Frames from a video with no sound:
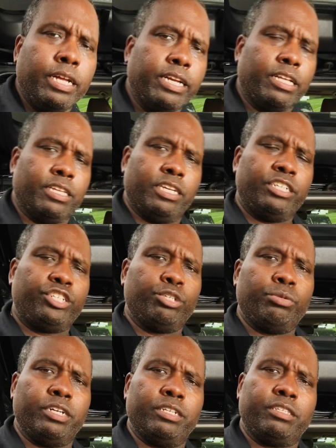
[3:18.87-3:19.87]
Now the
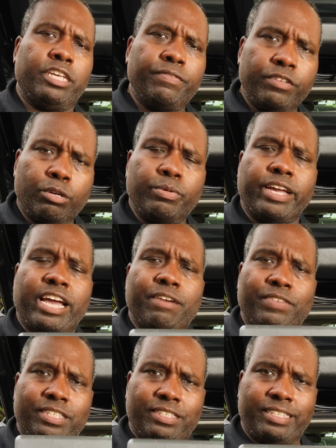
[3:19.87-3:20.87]
issue is, even though we
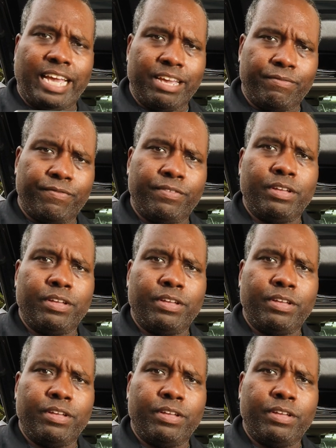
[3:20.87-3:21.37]
have a safe